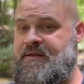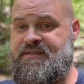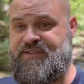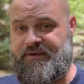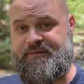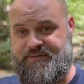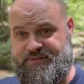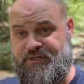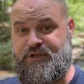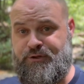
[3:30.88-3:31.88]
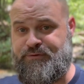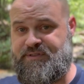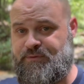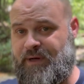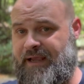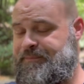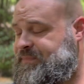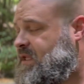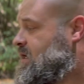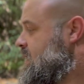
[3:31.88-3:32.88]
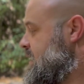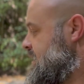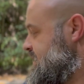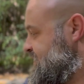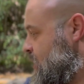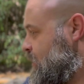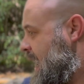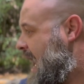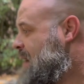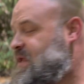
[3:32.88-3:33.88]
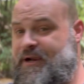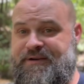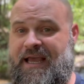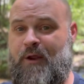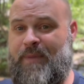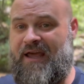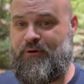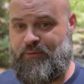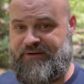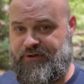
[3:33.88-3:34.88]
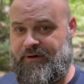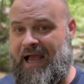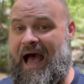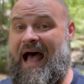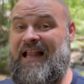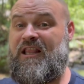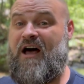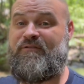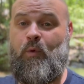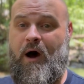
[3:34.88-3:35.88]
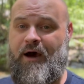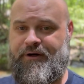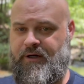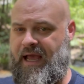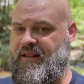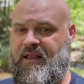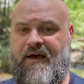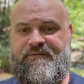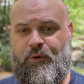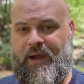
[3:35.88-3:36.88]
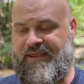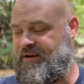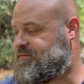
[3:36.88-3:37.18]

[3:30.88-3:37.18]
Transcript: to, to use, right? So I'm here down by the river. I love water. I love the way that it